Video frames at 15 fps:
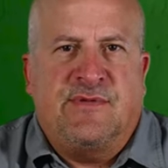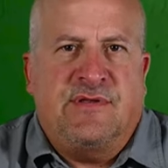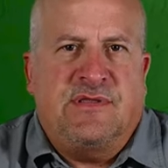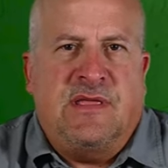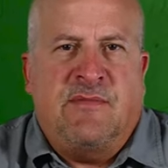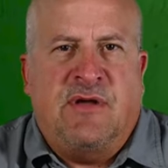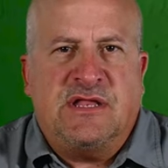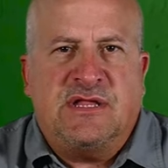but
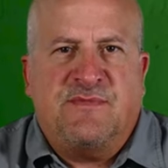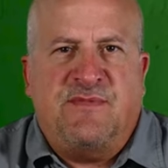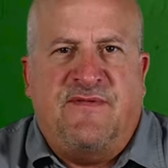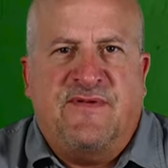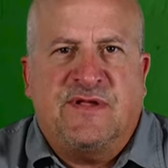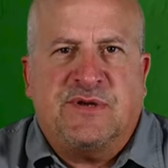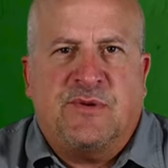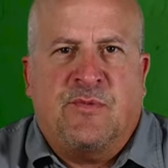they might just be
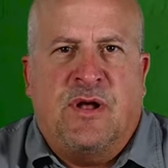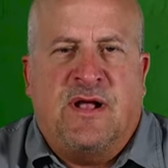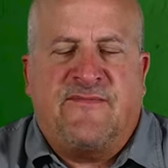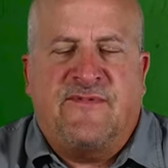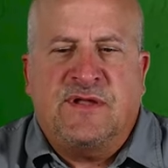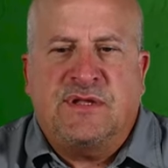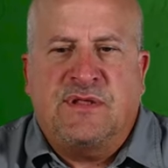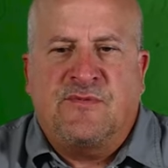fishing
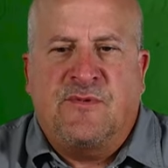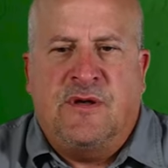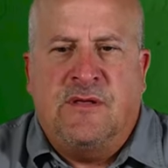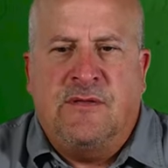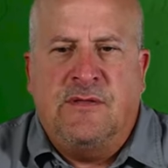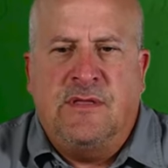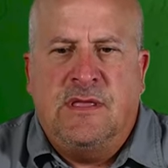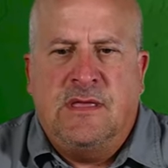rockfish as
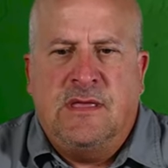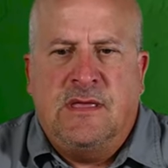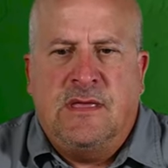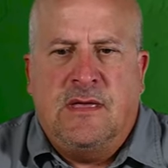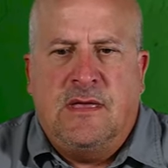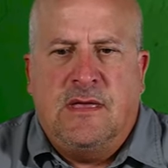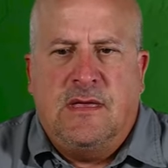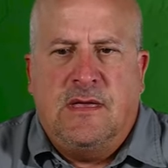well.
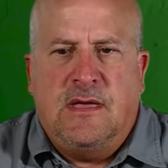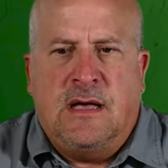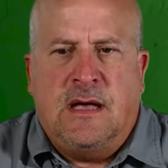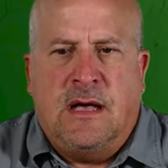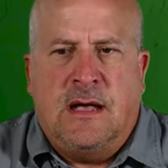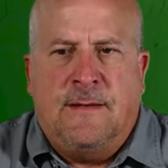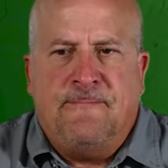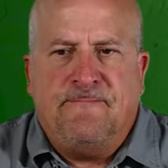
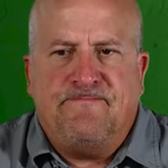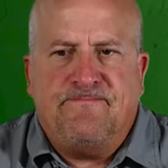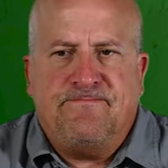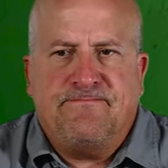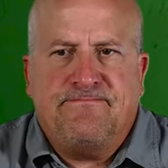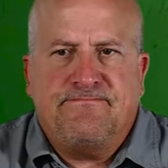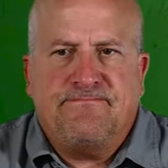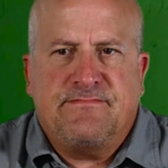Um,
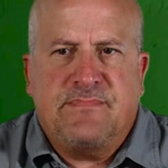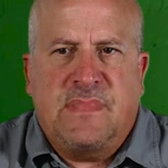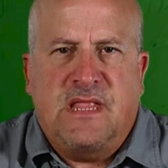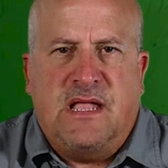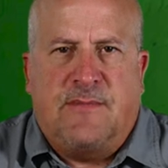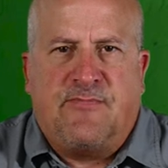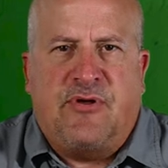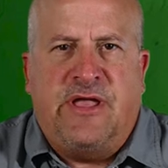
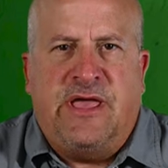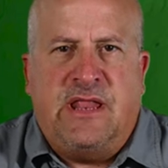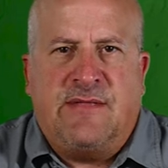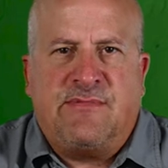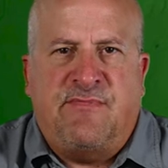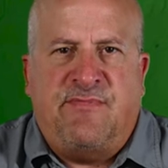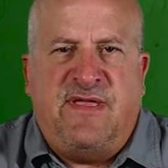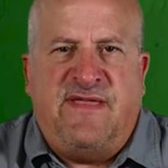I'll probably head
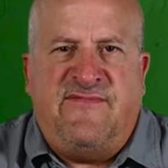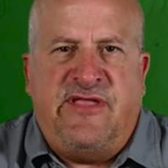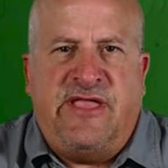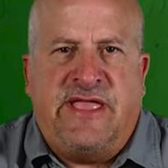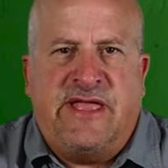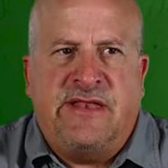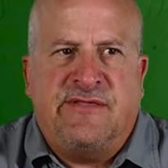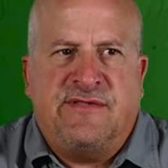up to PV
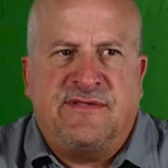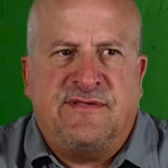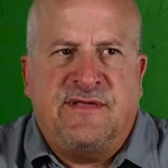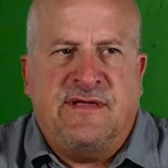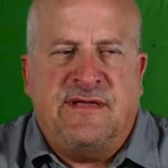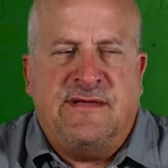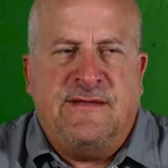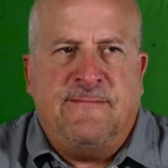again this
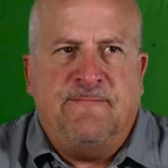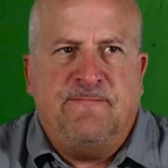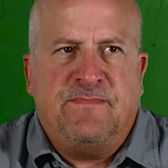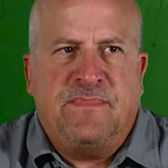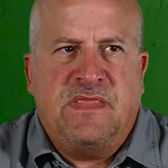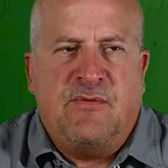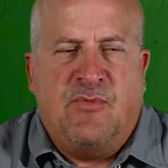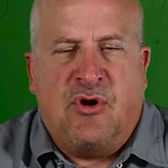uh,
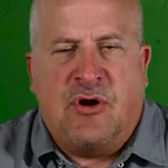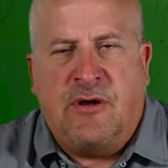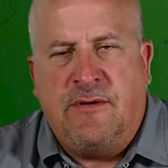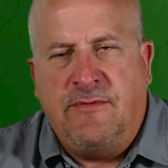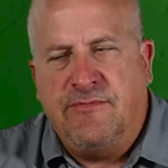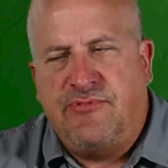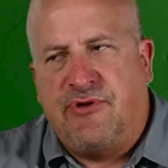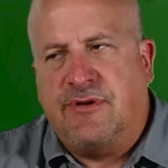tomorrow,
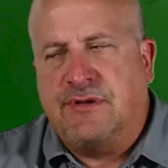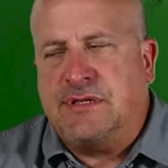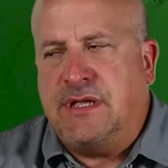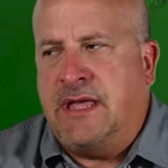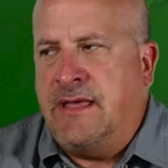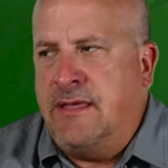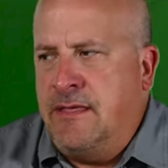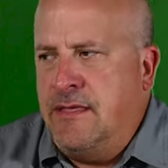
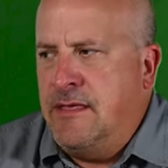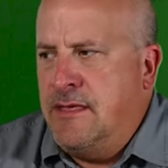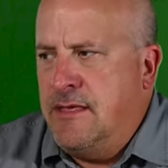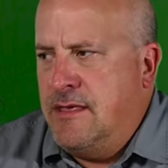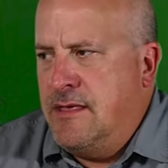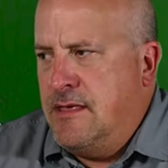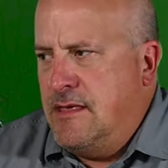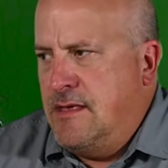Thursday.
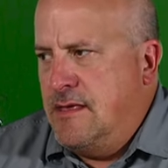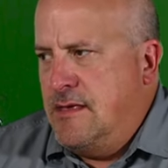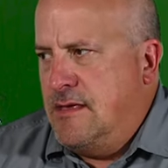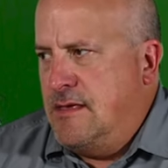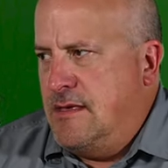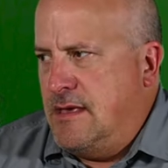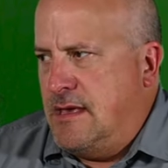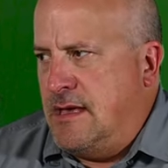
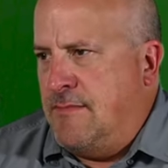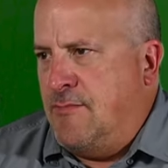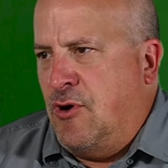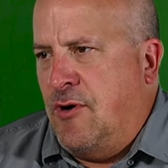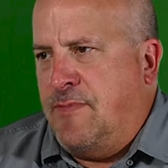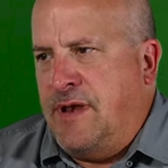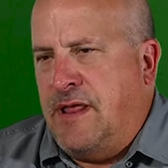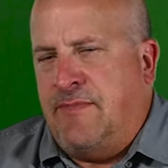I'm
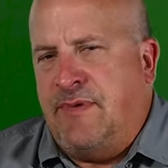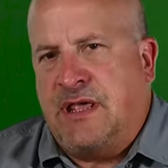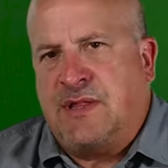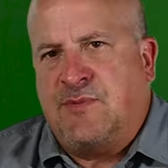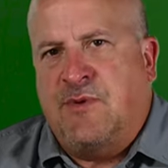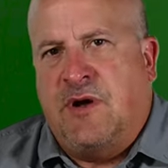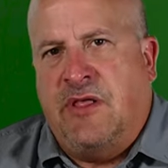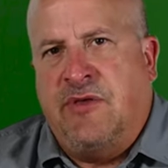hoping that big
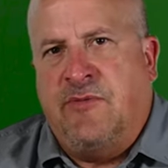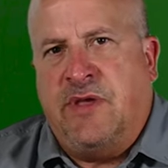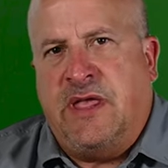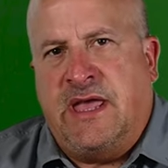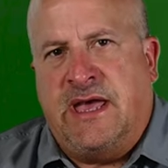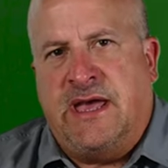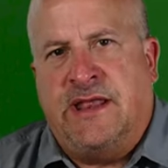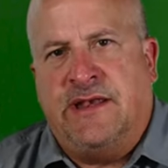swell that we
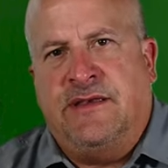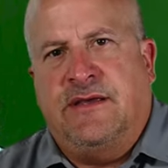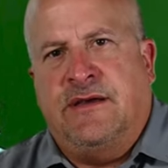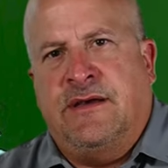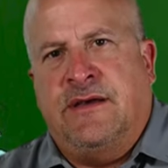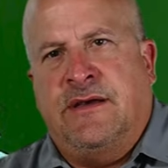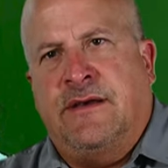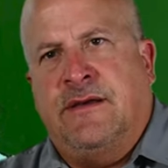had
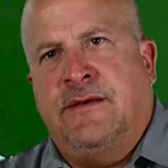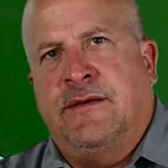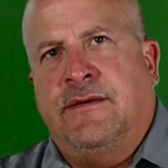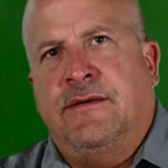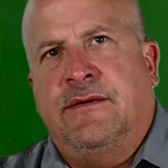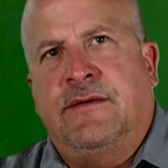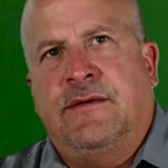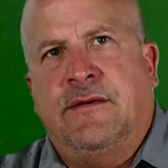
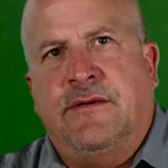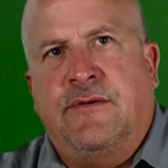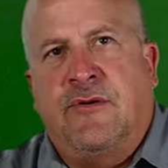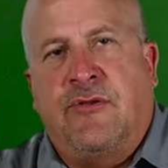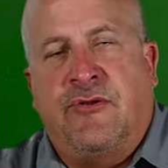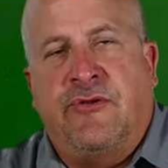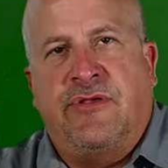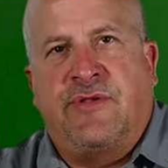uh,
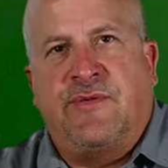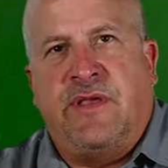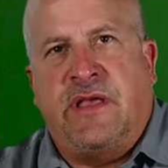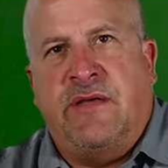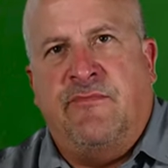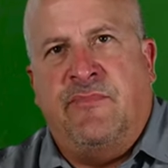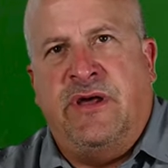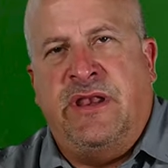earlier this week
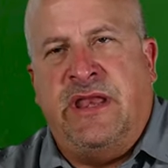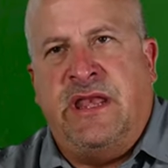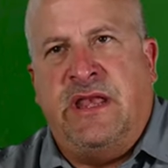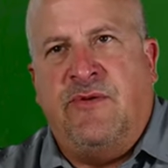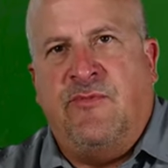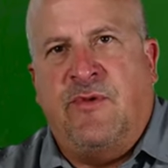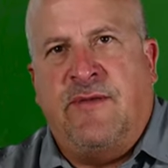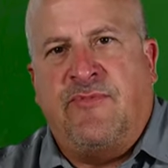on Monday
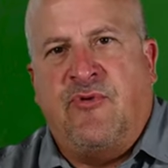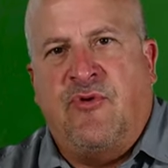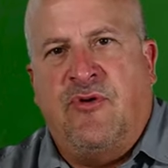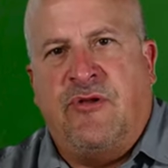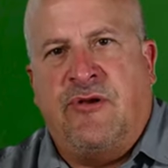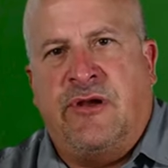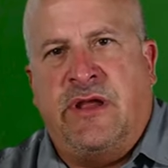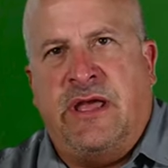didn't wipe the
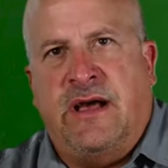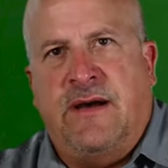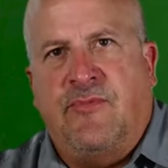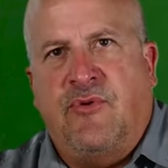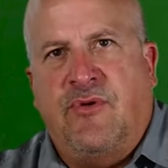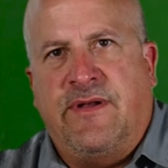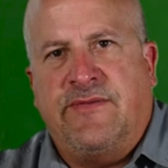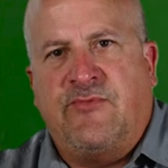whole area out,
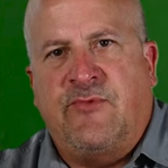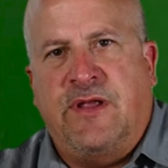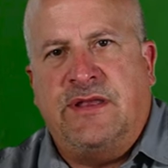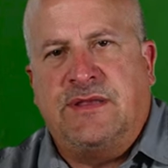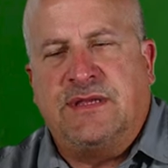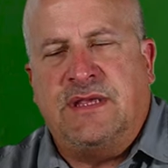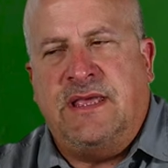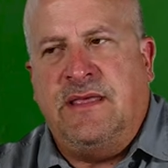but we'll have to wait
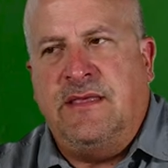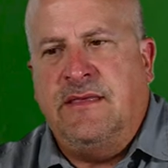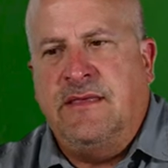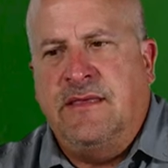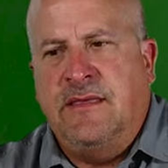and see.